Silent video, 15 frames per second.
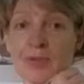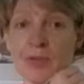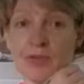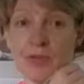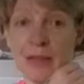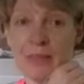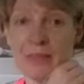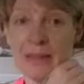to
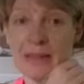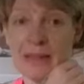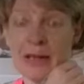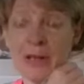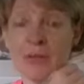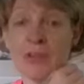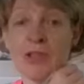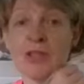move up and
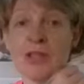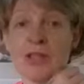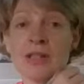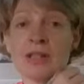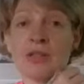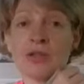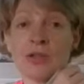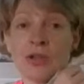down, which is
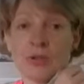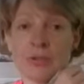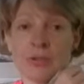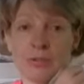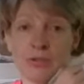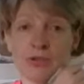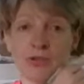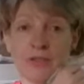the
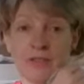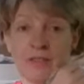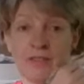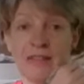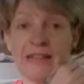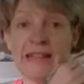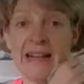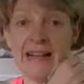normal move of
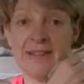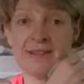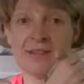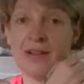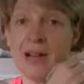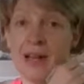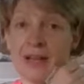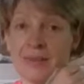the
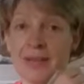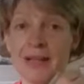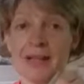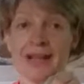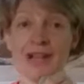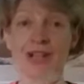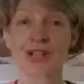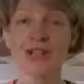diaphragm
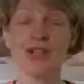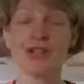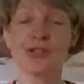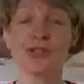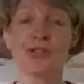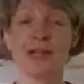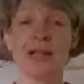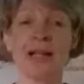
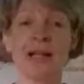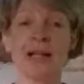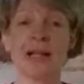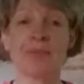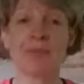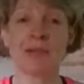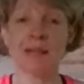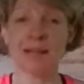to
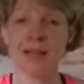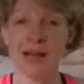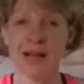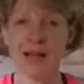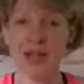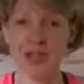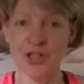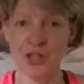
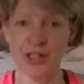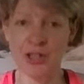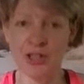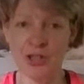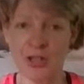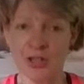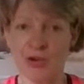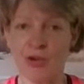massage the
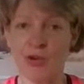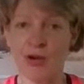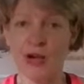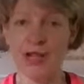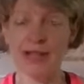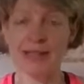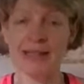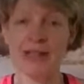internal
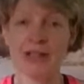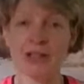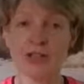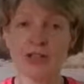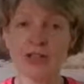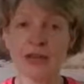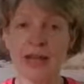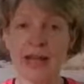organs and
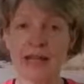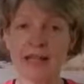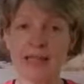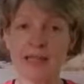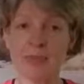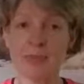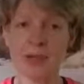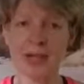to create
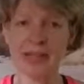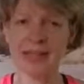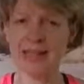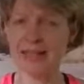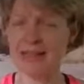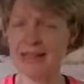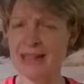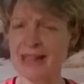this
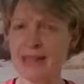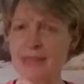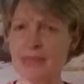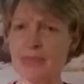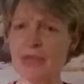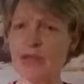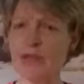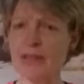peristaltical
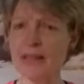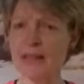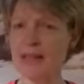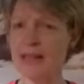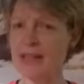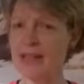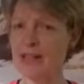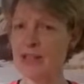move, I
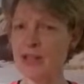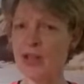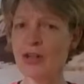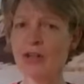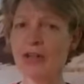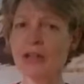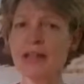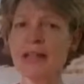think it's
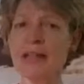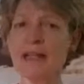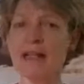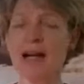called.